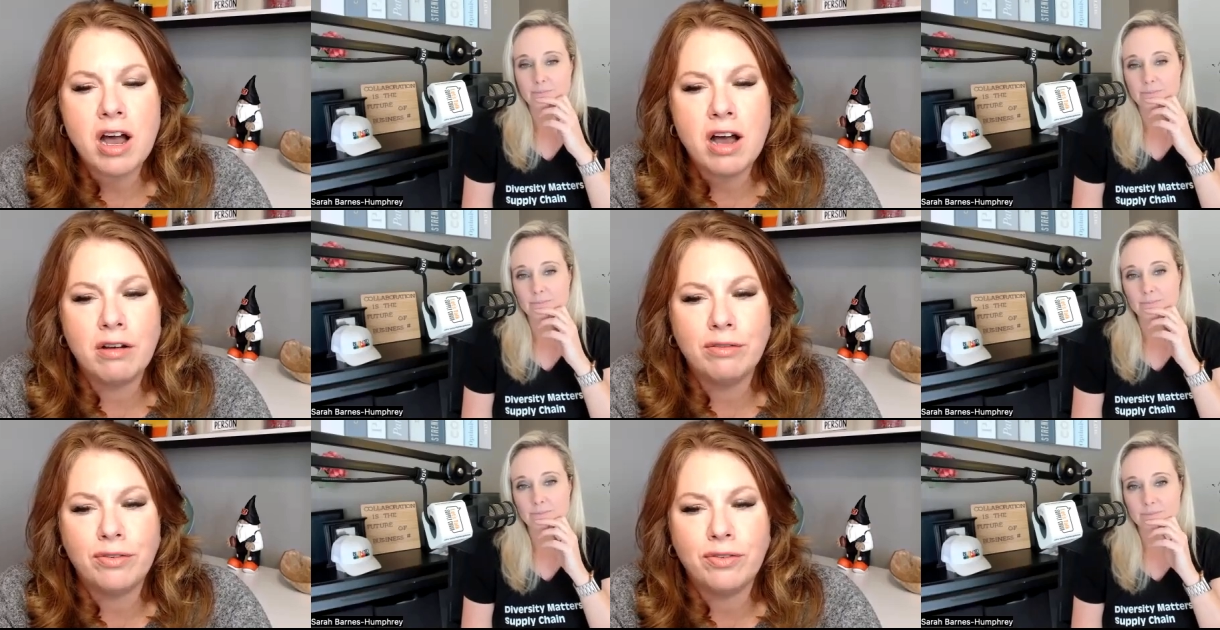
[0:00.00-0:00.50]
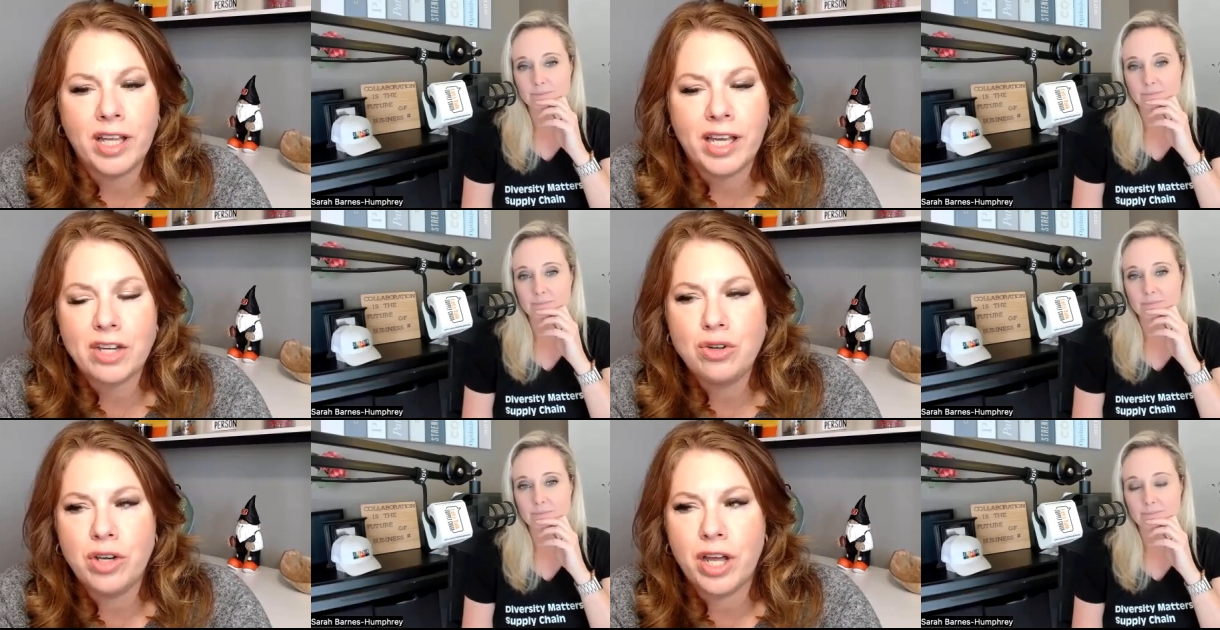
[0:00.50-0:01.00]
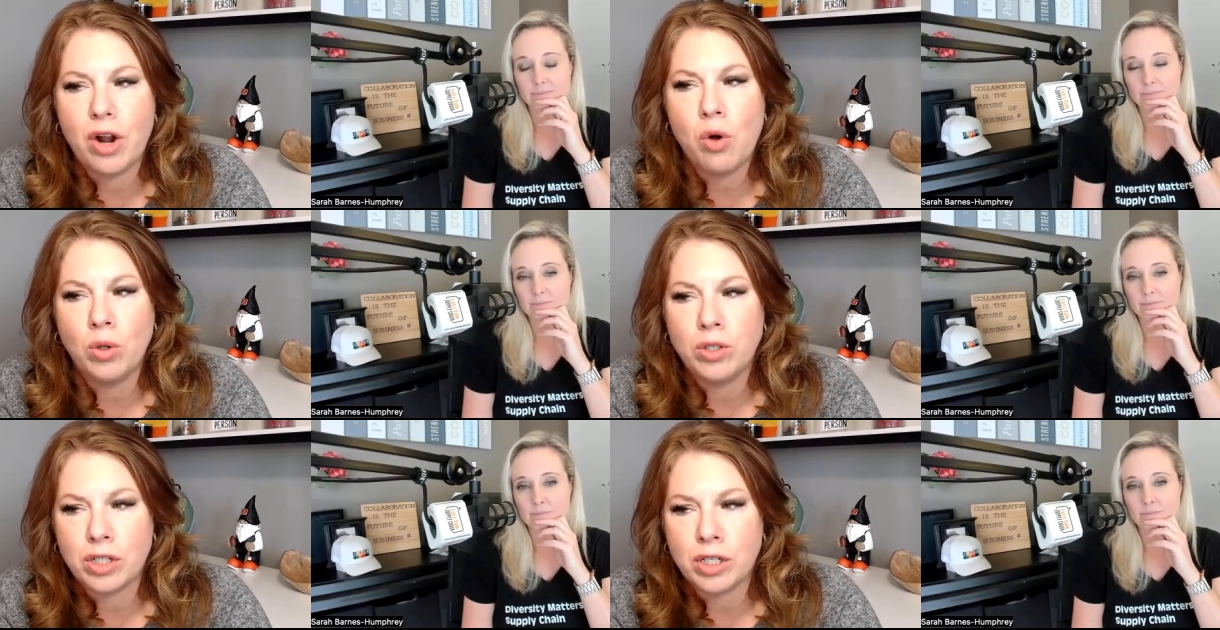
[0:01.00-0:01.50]
Speaker 1: of like as you get
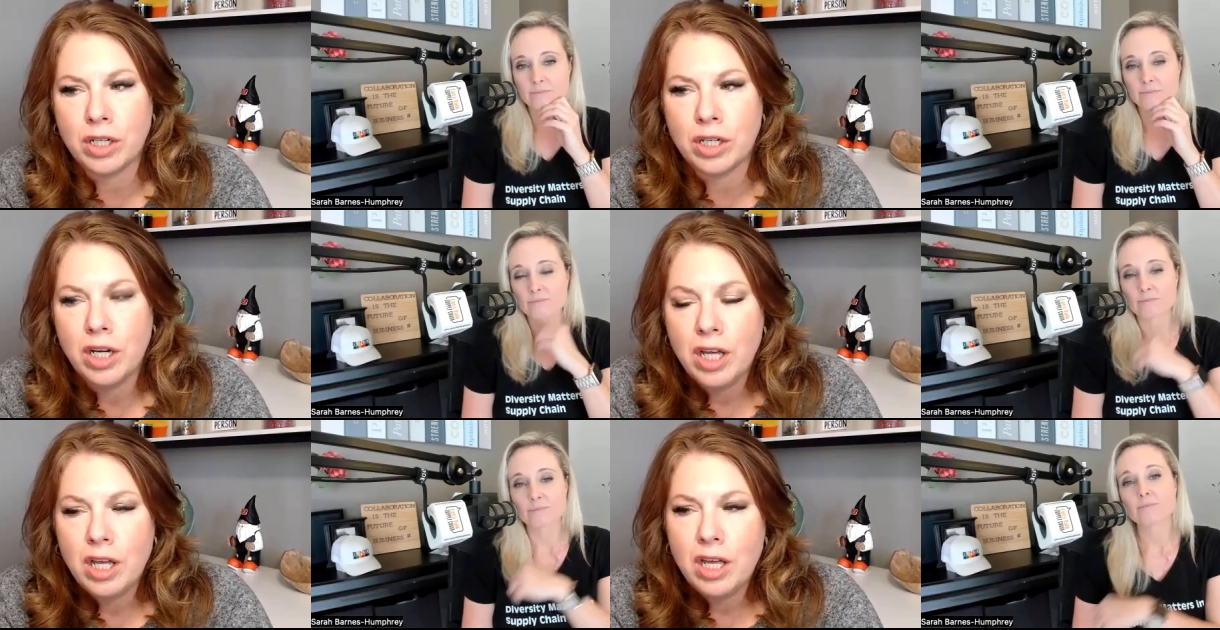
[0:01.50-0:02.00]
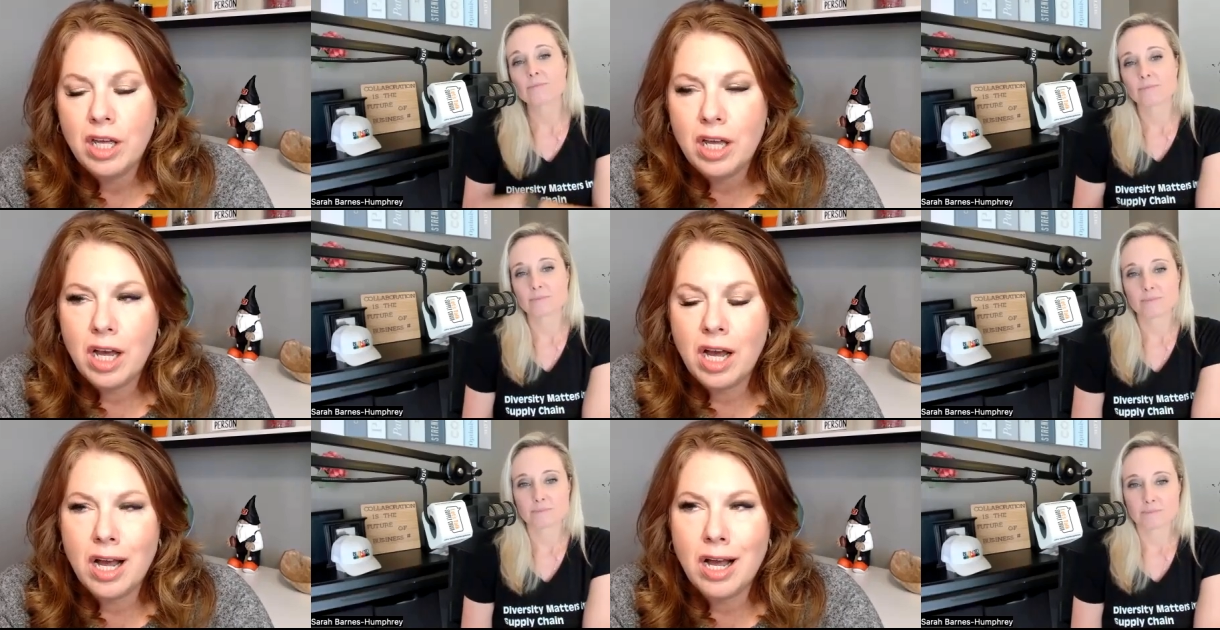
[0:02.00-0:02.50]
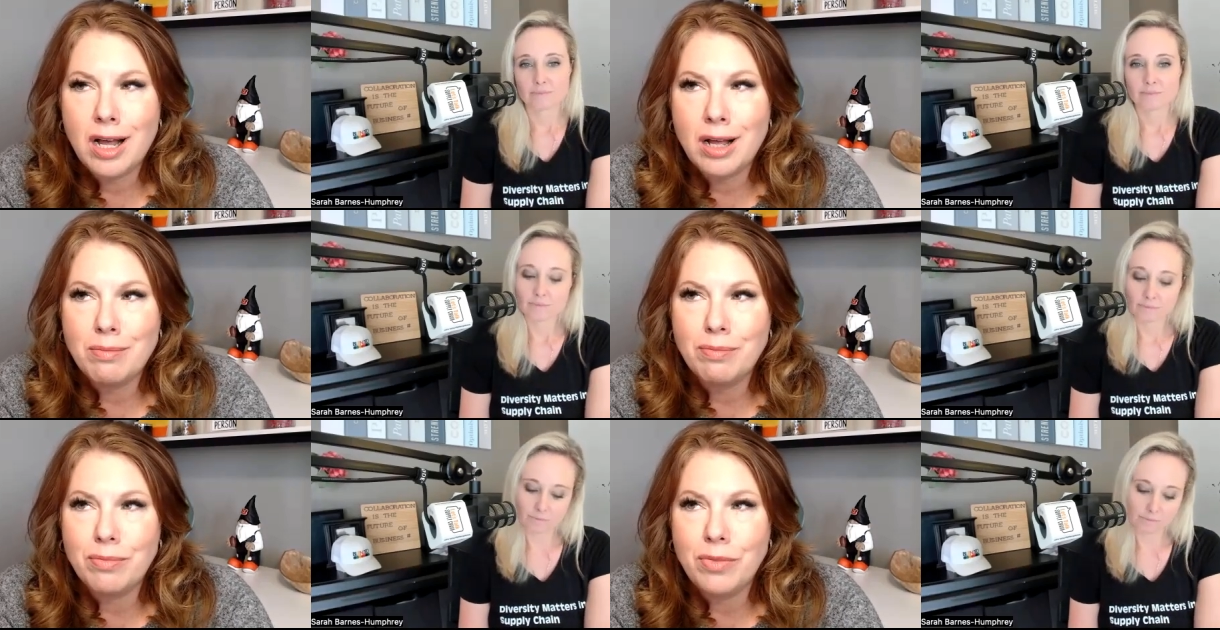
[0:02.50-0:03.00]
older,
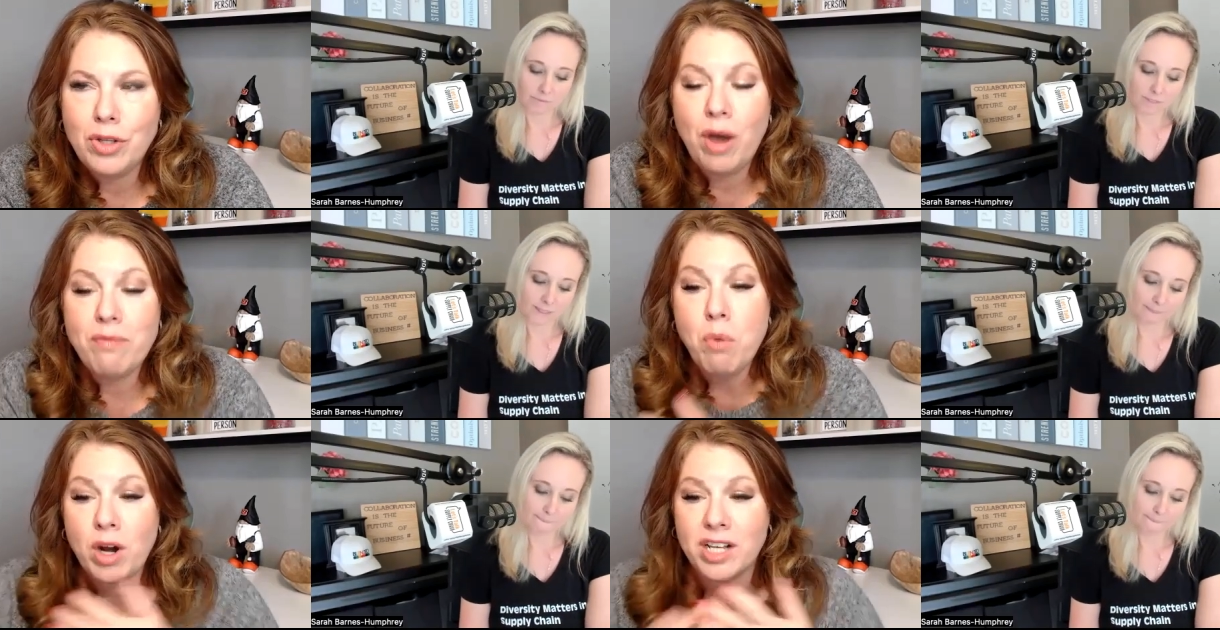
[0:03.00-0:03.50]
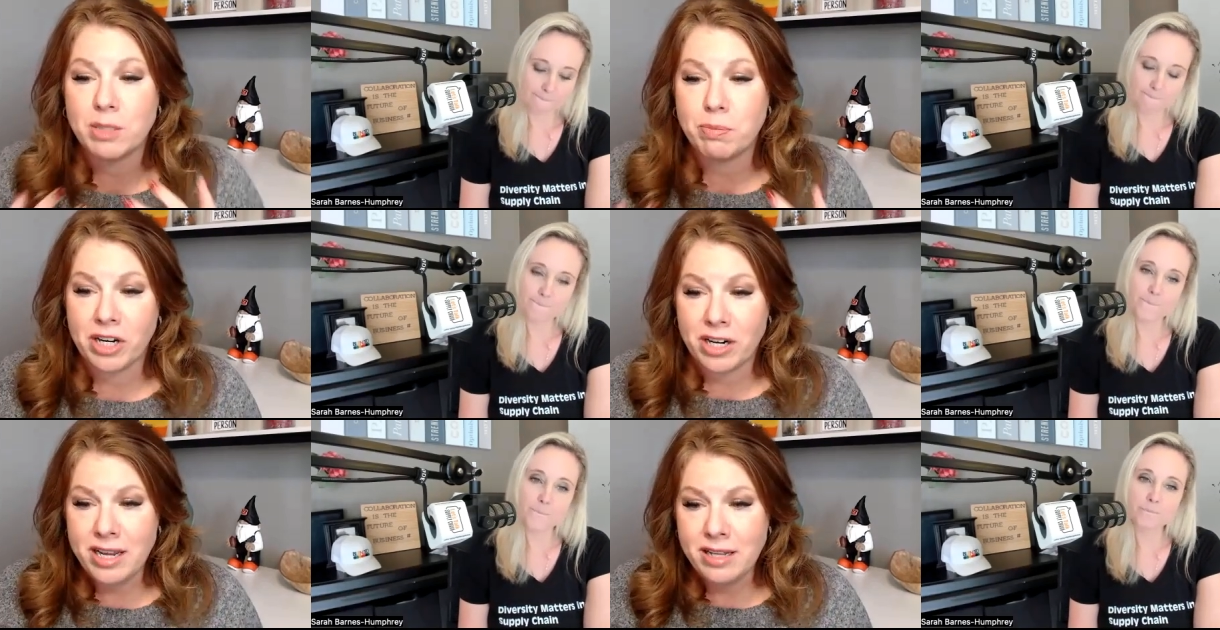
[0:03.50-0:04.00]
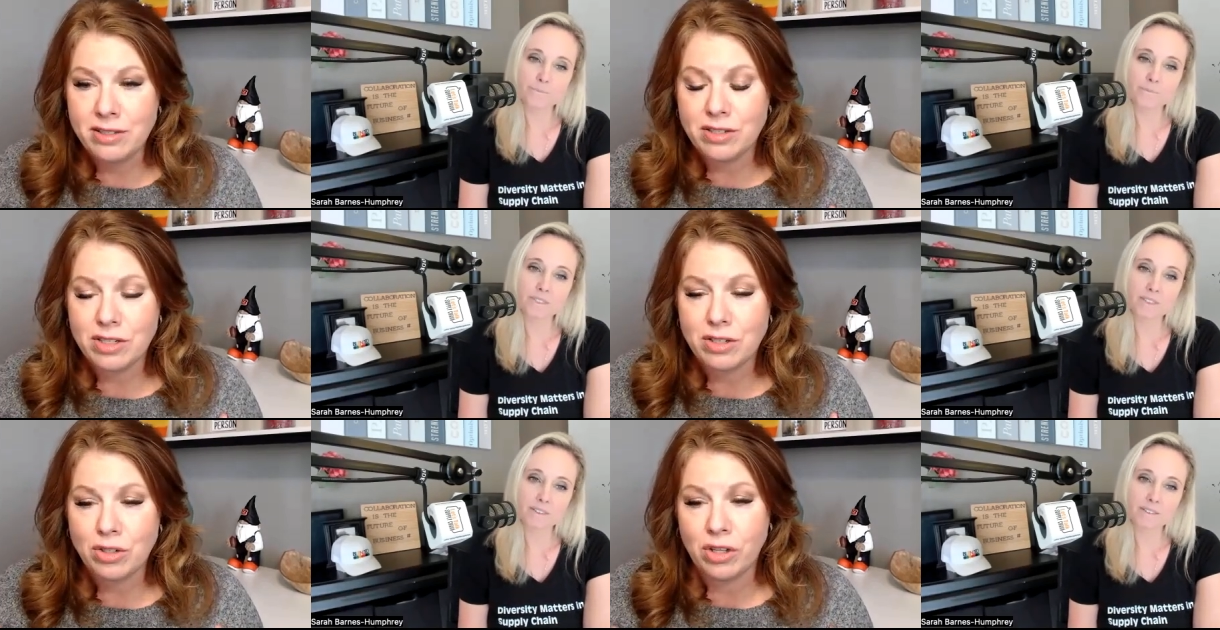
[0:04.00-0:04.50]
um, you have more
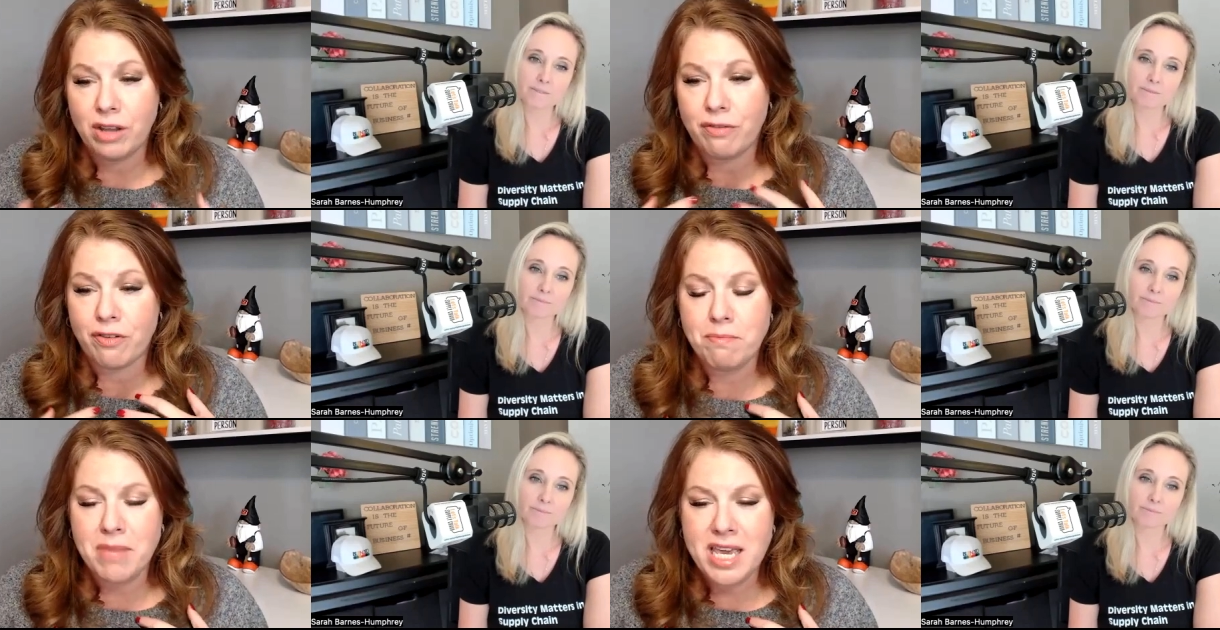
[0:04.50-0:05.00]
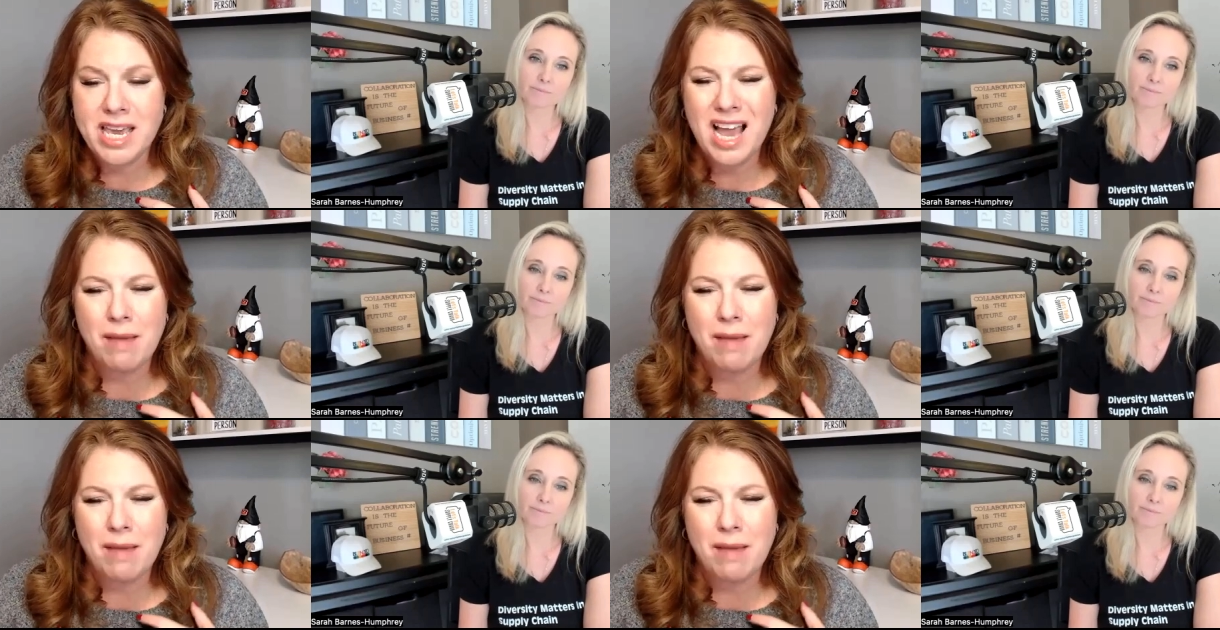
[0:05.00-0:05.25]
experience? So, like for me,